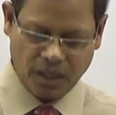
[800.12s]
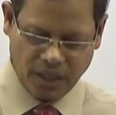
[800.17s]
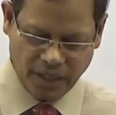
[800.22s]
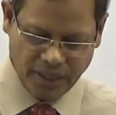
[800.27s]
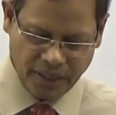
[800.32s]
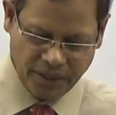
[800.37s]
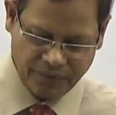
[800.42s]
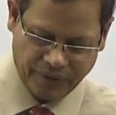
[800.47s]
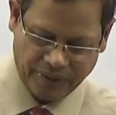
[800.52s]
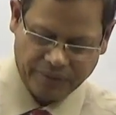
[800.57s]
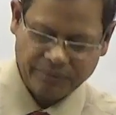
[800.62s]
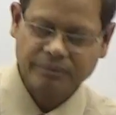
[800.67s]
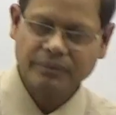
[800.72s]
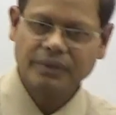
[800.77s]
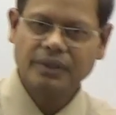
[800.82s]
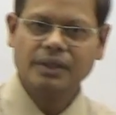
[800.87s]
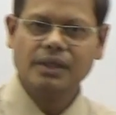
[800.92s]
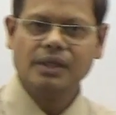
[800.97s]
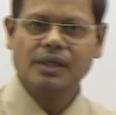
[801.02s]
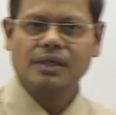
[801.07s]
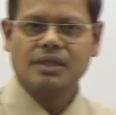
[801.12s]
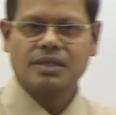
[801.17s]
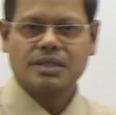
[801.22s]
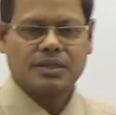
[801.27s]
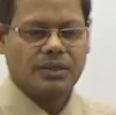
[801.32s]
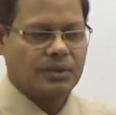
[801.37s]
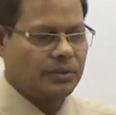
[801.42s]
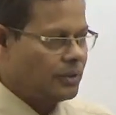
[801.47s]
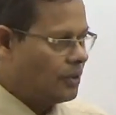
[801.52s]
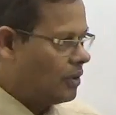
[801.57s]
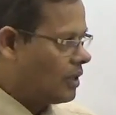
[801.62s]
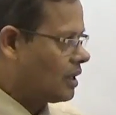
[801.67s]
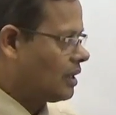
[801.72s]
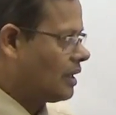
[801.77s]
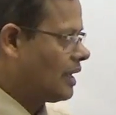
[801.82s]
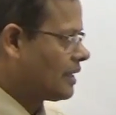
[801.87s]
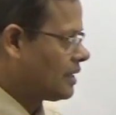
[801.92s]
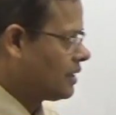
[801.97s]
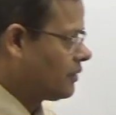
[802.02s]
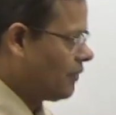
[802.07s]
Anyway, so you are
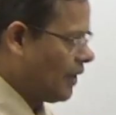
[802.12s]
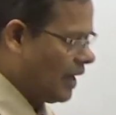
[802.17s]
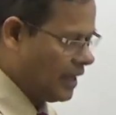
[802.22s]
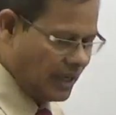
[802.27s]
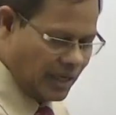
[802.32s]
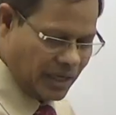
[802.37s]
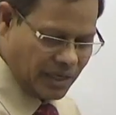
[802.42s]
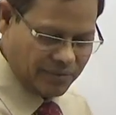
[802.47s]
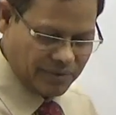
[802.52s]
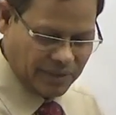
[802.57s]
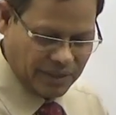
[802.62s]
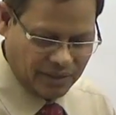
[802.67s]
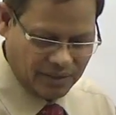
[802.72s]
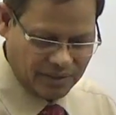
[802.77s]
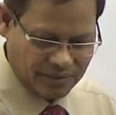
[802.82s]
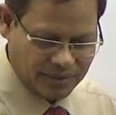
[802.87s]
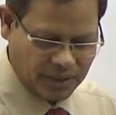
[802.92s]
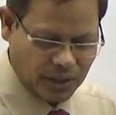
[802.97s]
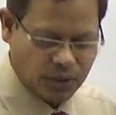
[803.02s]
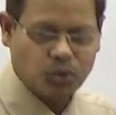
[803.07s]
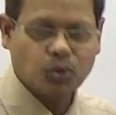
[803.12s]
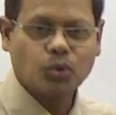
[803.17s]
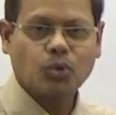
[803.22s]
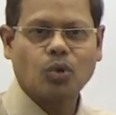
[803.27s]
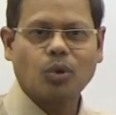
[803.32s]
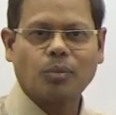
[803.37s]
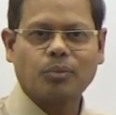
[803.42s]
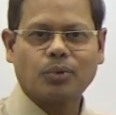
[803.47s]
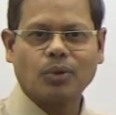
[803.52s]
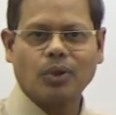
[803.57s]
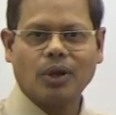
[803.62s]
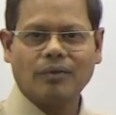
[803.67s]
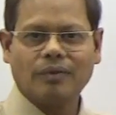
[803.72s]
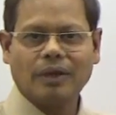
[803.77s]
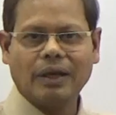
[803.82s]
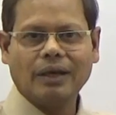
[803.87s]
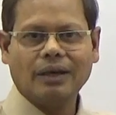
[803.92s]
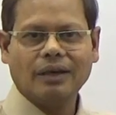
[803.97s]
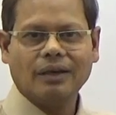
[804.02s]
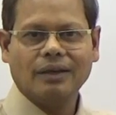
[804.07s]
at the final level, that to group 2
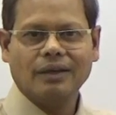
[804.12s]
level,